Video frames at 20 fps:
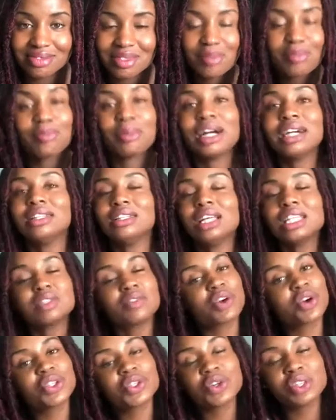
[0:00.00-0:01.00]
But let's
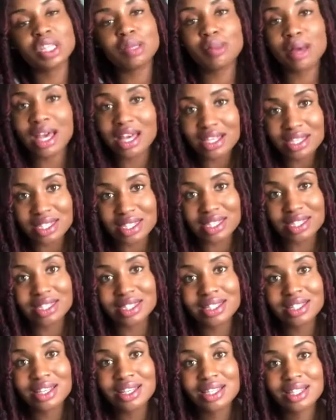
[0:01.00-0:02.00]
focus on the best,
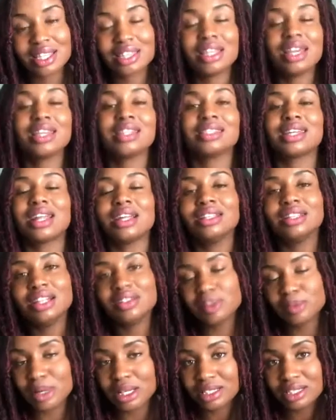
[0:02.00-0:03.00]
the things that I love
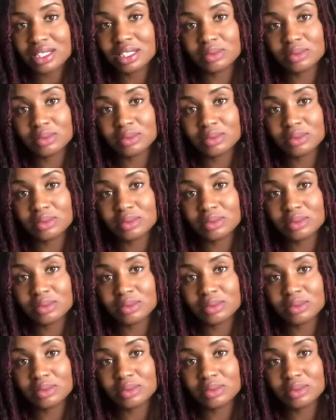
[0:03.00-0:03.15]
about them,